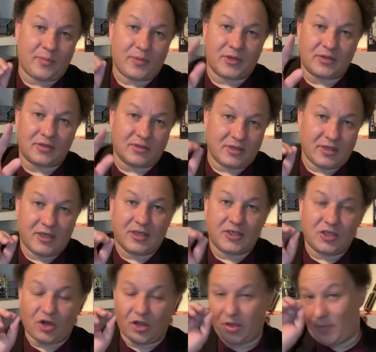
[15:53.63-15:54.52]
And,
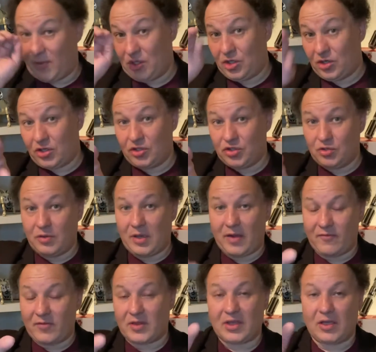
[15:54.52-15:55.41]
you know, I mean, you can do
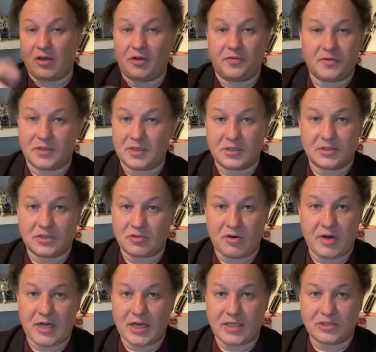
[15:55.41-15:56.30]
everything on the
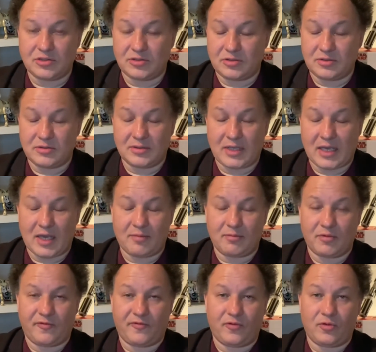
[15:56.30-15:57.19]
screen as you can
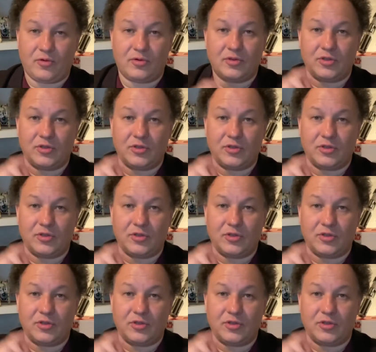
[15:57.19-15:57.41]
before.